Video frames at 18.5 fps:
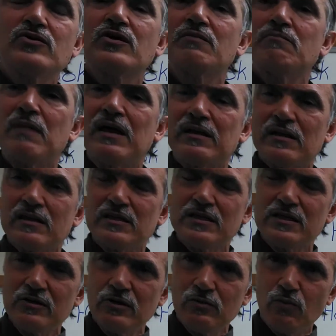you can make
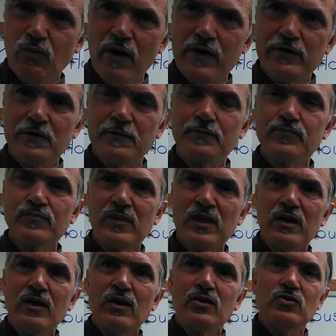distilled water.
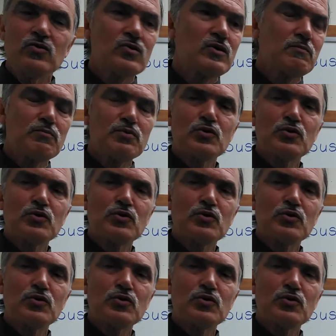You can